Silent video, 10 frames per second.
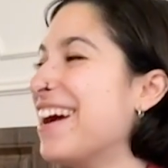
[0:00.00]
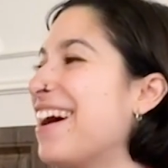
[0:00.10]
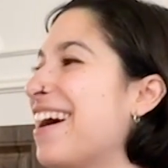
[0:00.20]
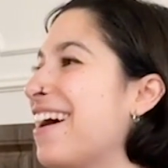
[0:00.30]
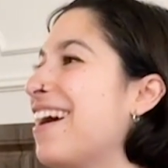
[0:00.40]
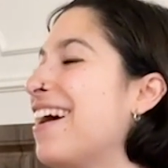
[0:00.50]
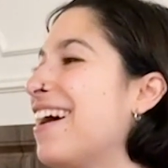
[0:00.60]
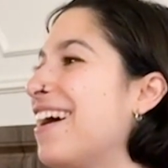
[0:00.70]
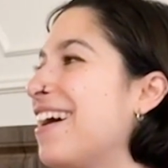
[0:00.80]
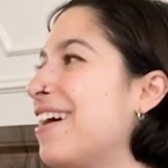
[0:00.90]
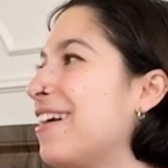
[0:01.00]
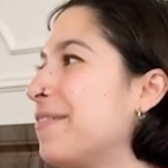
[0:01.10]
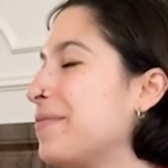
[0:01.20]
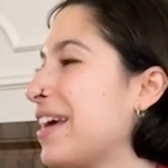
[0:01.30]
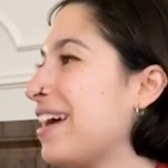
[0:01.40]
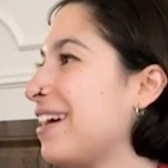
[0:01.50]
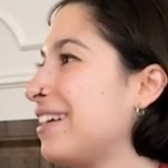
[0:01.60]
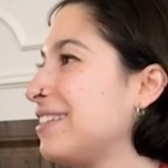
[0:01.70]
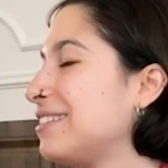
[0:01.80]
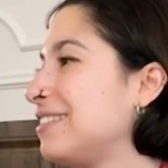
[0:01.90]

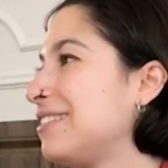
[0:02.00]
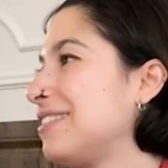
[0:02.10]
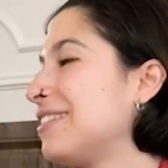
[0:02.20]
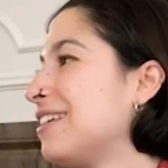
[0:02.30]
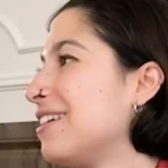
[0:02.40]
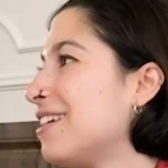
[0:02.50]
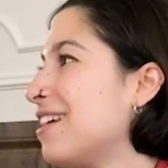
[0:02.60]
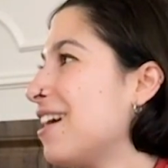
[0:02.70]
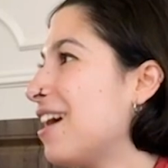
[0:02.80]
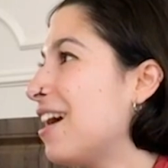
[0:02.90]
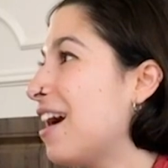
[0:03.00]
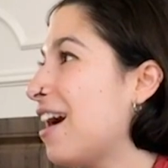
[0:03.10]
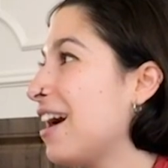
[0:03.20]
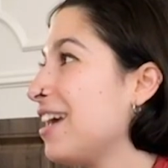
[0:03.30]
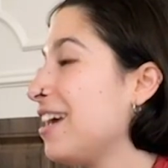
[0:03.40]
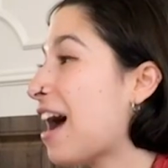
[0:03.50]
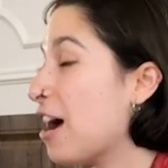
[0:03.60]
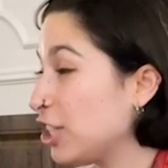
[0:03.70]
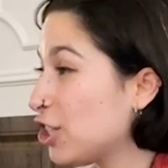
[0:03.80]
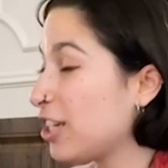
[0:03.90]
And I
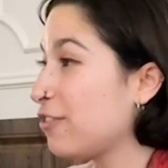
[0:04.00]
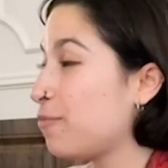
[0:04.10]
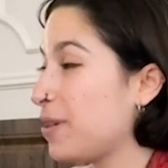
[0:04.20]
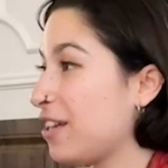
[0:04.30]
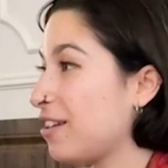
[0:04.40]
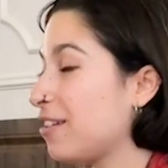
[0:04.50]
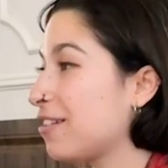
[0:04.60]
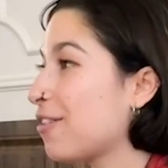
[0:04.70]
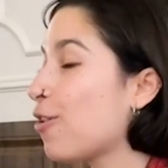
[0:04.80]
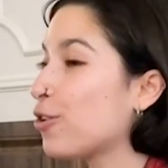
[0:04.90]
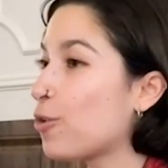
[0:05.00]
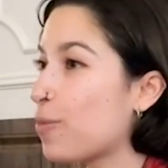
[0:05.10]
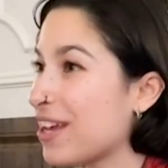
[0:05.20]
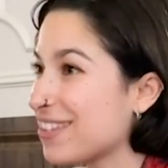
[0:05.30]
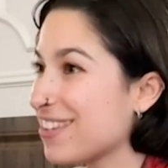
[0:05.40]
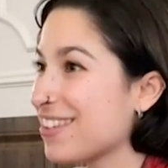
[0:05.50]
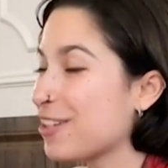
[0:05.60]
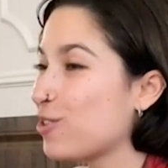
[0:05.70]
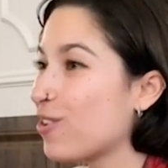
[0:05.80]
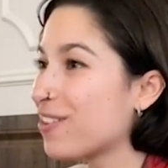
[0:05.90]
actually been in other places that
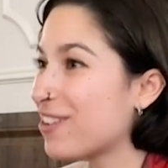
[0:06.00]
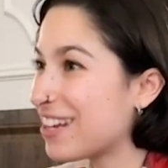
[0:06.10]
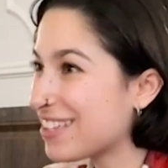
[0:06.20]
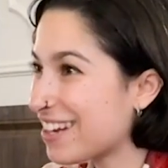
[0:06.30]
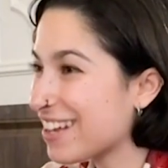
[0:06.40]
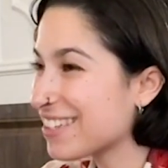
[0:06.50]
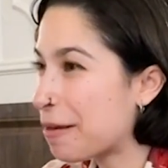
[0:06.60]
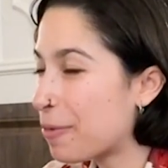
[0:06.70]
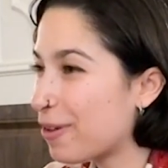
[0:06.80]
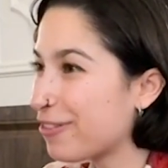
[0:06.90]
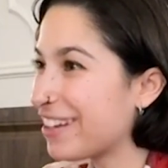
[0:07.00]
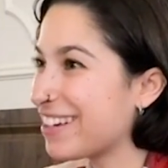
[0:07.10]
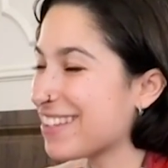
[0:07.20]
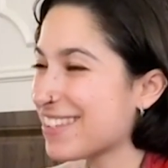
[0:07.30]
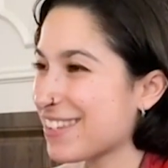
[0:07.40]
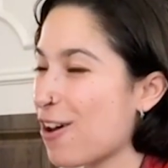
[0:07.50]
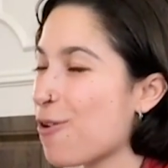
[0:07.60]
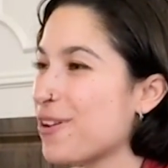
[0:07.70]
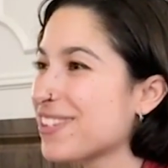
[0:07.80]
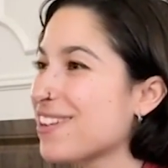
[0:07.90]
took Venice an example. I think that's always